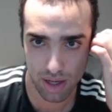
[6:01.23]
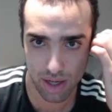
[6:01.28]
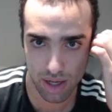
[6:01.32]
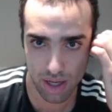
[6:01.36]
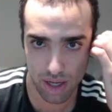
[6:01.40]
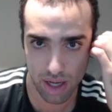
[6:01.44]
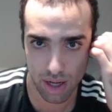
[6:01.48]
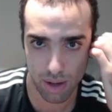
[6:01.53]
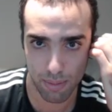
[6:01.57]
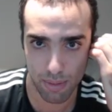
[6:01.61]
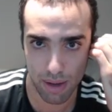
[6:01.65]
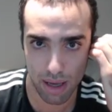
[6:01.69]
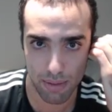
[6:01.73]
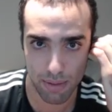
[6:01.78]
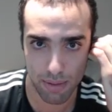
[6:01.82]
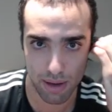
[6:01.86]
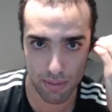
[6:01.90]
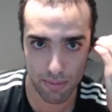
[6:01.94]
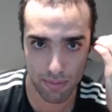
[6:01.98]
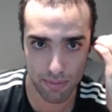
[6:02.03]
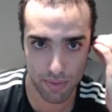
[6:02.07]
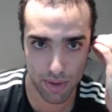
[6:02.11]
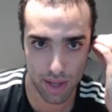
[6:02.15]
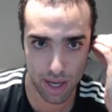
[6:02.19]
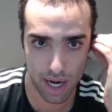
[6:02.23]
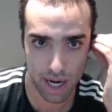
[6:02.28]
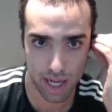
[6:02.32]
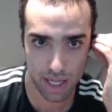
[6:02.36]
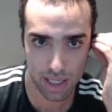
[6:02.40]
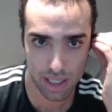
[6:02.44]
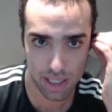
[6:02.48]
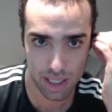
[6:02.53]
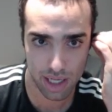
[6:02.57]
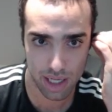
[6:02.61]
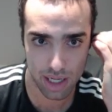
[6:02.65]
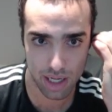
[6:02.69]
Oh, maybe. It
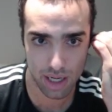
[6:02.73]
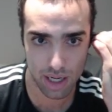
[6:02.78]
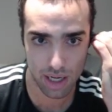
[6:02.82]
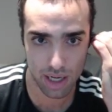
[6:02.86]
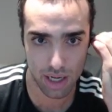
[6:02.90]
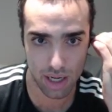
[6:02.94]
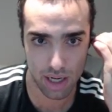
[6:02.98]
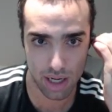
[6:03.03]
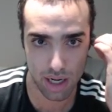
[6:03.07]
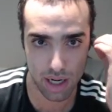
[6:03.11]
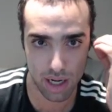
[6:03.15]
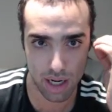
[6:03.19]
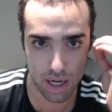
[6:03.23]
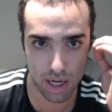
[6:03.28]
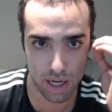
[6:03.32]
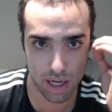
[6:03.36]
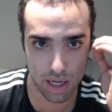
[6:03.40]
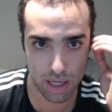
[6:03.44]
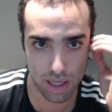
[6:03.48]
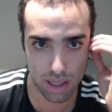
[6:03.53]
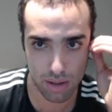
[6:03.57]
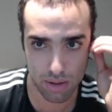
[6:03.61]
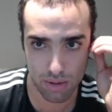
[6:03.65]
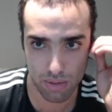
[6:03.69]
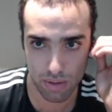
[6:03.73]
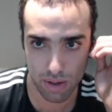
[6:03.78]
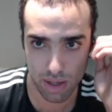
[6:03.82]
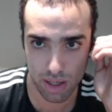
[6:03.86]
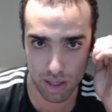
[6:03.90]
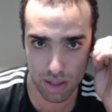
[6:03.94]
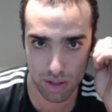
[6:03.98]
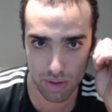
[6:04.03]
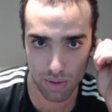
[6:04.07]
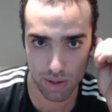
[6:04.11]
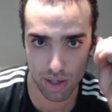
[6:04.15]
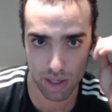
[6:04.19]
ends at
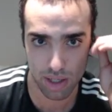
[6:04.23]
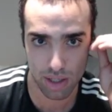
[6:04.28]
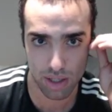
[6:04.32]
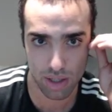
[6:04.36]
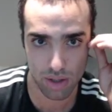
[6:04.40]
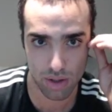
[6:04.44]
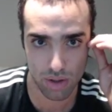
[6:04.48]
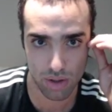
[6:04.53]
22,